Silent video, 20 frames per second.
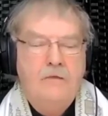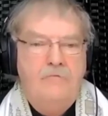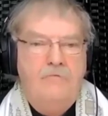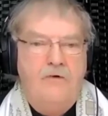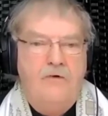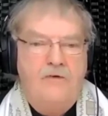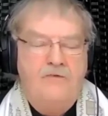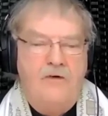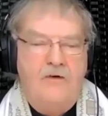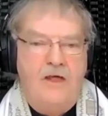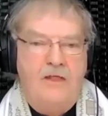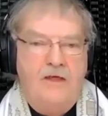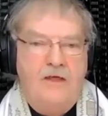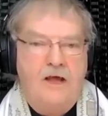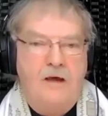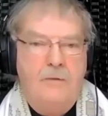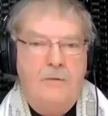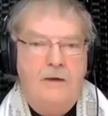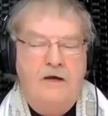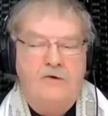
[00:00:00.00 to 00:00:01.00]
First of all, they
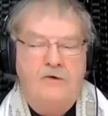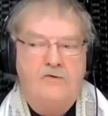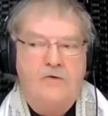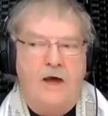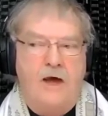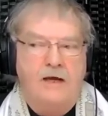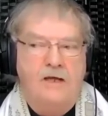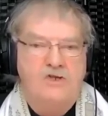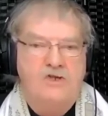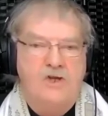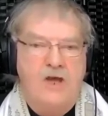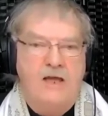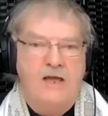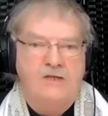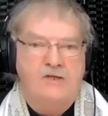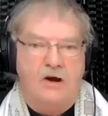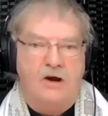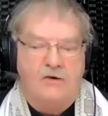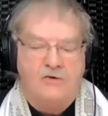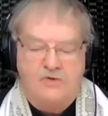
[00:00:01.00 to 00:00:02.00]
come in and try to
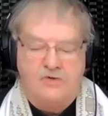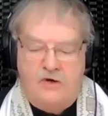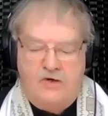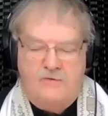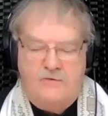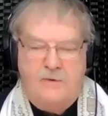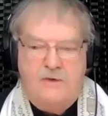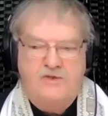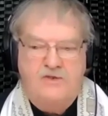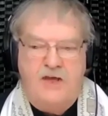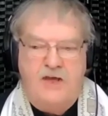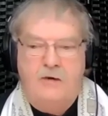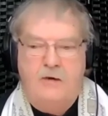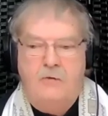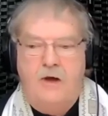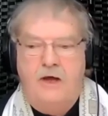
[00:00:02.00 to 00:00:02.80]
change our church by saying,